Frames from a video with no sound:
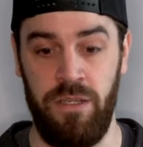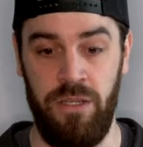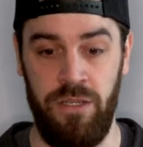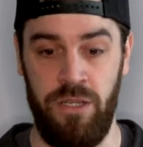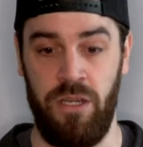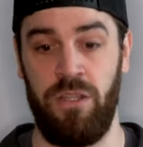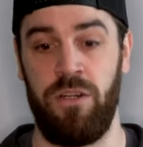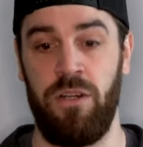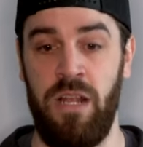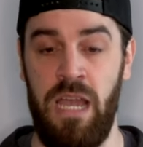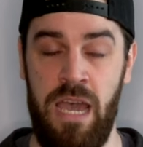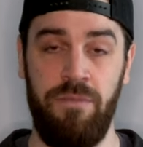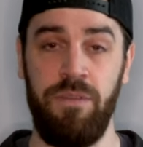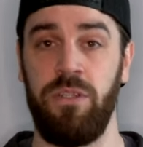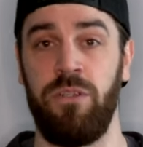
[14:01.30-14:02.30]
another
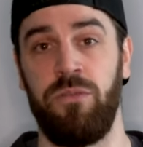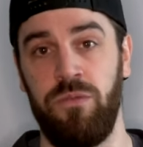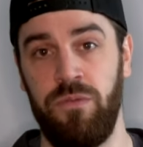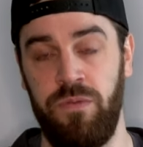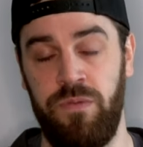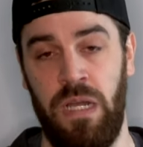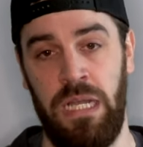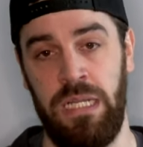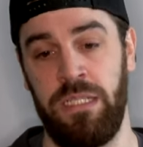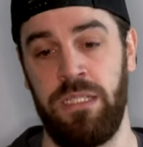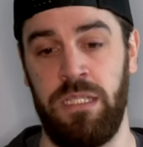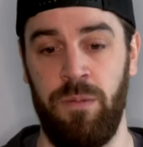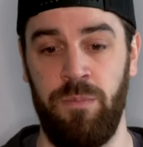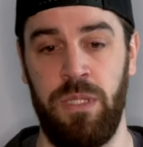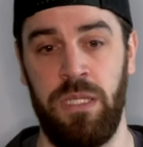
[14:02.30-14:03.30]
avenue. Find
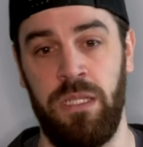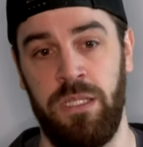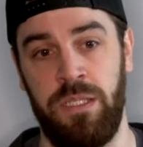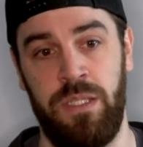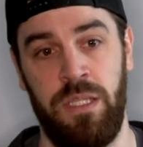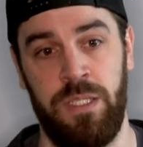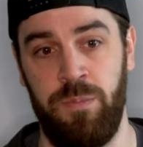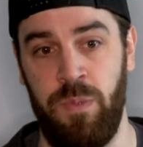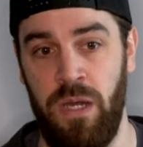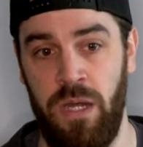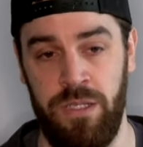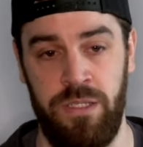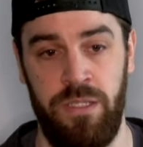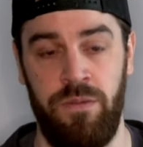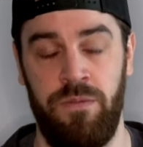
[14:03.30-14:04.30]
something that's
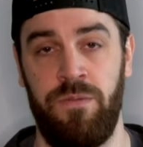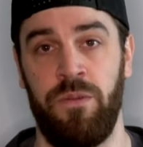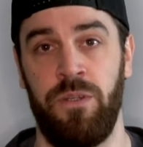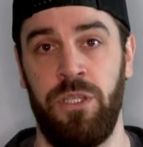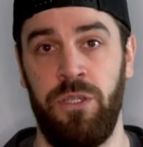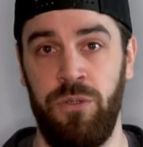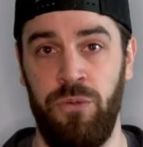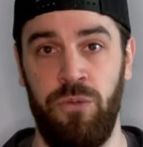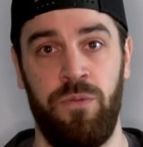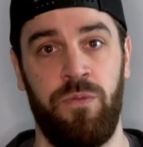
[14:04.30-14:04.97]
positive for you,